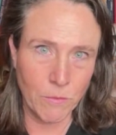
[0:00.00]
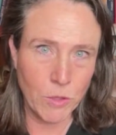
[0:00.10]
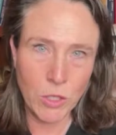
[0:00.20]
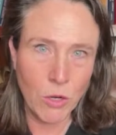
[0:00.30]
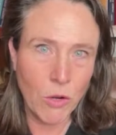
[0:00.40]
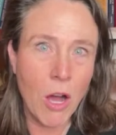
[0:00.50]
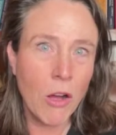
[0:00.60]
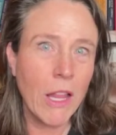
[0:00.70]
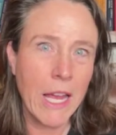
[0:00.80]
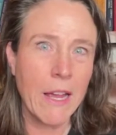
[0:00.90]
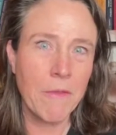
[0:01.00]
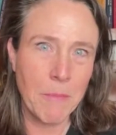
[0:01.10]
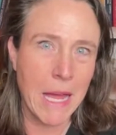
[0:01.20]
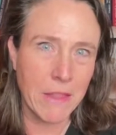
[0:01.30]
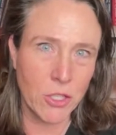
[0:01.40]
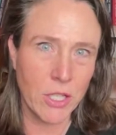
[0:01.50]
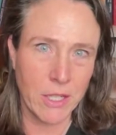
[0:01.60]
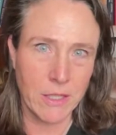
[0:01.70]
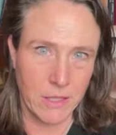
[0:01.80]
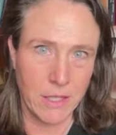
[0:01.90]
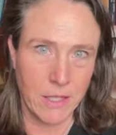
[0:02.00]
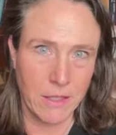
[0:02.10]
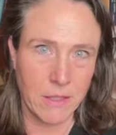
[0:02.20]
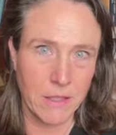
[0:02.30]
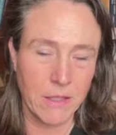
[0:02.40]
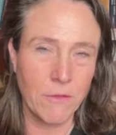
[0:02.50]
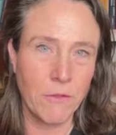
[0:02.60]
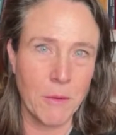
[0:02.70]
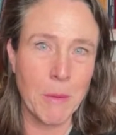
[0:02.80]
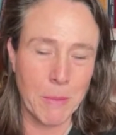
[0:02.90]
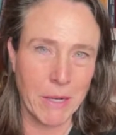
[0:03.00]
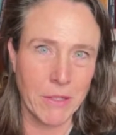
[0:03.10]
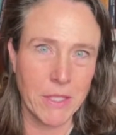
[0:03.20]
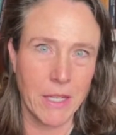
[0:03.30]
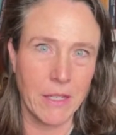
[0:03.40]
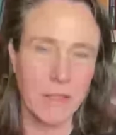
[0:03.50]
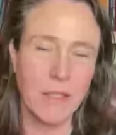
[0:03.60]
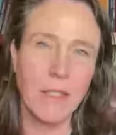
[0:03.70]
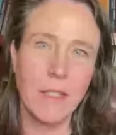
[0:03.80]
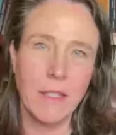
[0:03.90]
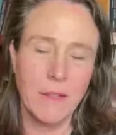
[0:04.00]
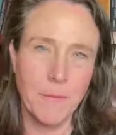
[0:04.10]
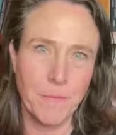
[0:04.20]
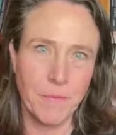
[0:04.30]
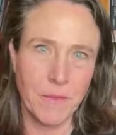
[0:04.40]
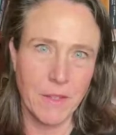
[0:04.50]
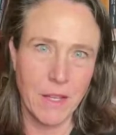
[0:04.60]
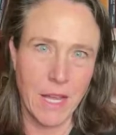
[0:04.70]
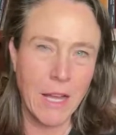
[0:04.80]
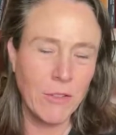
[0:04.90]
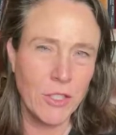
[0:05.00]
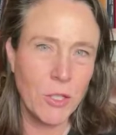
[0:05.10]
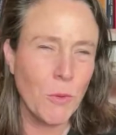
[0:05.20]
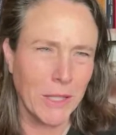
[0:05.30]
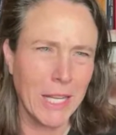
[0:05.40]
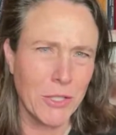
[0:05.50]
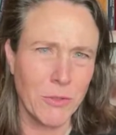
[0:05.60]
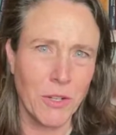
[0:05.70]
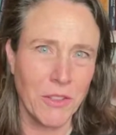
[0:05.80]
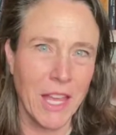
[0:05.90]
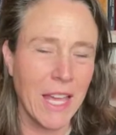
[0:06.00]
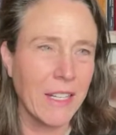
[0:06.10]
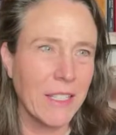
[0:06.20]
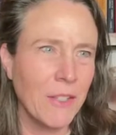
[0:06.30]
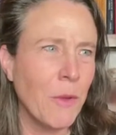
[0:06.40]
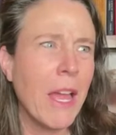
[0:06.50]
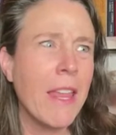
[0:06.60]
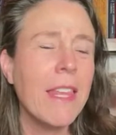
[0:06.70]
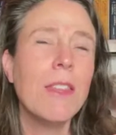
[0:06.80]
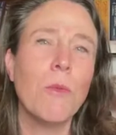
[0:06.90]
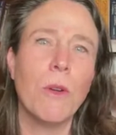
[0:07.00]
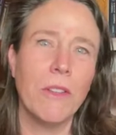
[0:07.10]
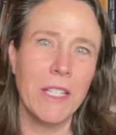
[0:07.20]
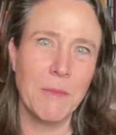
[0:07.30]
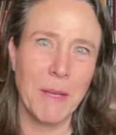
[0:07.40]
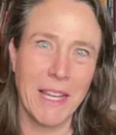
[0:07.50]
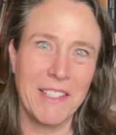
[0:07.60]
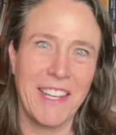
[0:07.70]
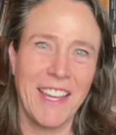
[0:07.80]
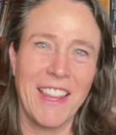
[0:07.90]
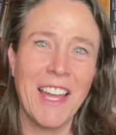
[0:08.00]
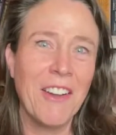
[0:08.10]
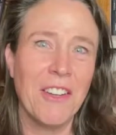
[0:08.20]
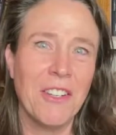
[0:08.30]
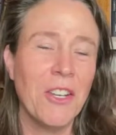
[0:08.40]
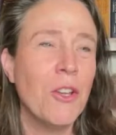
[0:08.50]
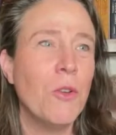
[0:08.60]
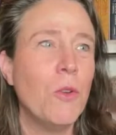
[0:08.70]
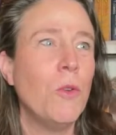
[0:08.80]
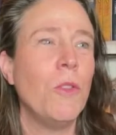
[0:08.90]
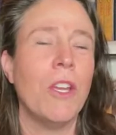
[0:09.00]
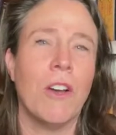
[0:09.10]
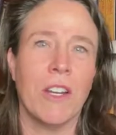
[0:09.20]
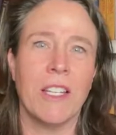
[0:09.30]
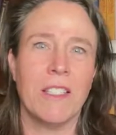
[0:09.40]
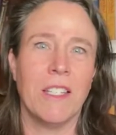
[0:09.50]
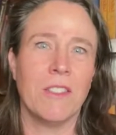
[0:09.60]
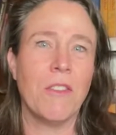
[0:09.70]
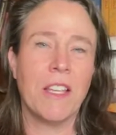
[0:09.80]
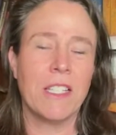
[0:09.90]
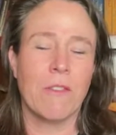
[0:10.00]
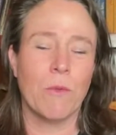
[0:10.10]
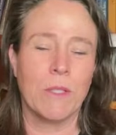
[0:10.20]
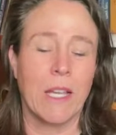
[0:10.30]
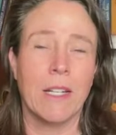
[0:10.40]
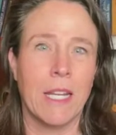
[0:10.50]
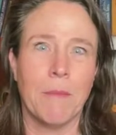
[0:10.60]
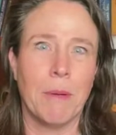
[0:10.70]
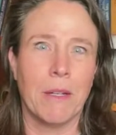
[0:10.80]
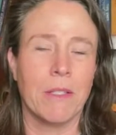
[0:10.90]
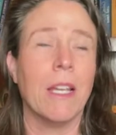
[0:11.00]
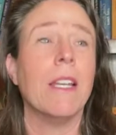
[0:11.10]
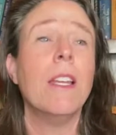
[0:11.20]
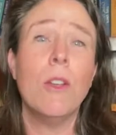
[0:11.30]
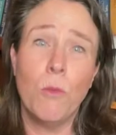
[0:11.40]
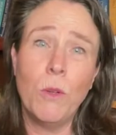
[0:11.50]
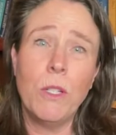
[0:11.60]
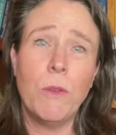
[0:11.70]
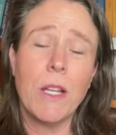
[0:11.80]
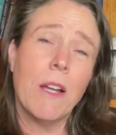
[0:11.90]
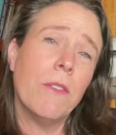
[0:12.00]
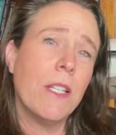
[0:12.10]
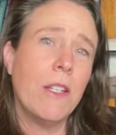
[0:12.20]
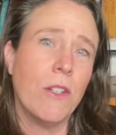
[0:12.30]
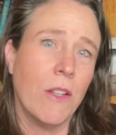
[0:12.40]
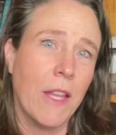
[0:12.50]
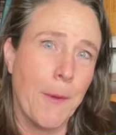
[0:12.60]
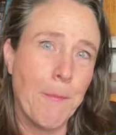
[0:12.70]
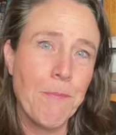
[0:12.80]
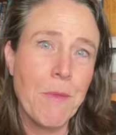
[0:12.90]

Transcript: You don't all have pathogenic disease from a parasite. I'll do a lecture on that. I think the world needs to be educated. I don't know who the audience is who thinks everyone's got a damn parasite. We'll do a conversation on that.